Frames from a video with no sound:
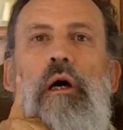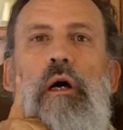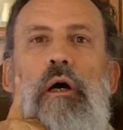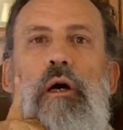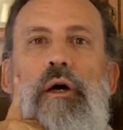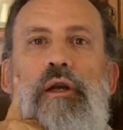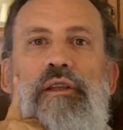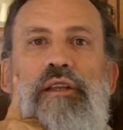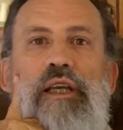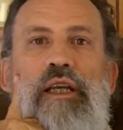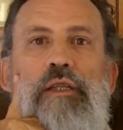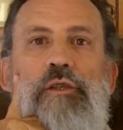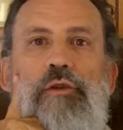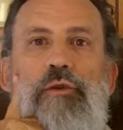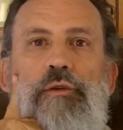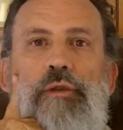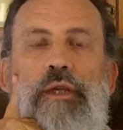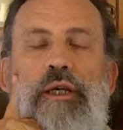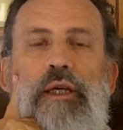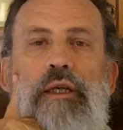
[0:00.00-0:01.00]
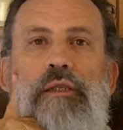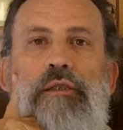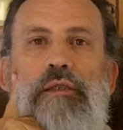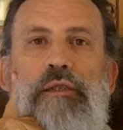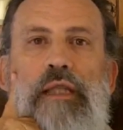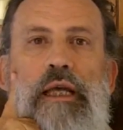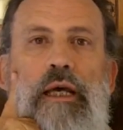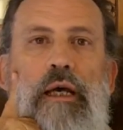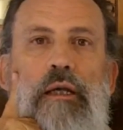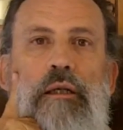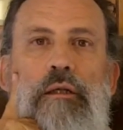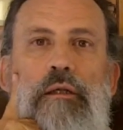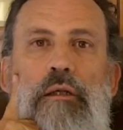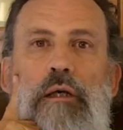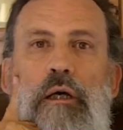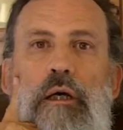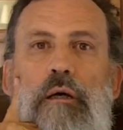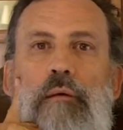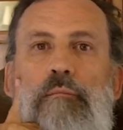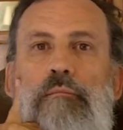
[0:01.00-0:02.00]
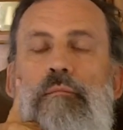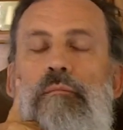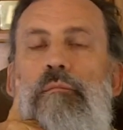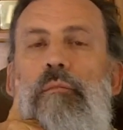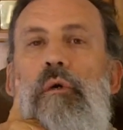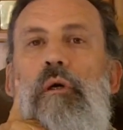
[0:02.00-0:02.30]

All right, these are things that um,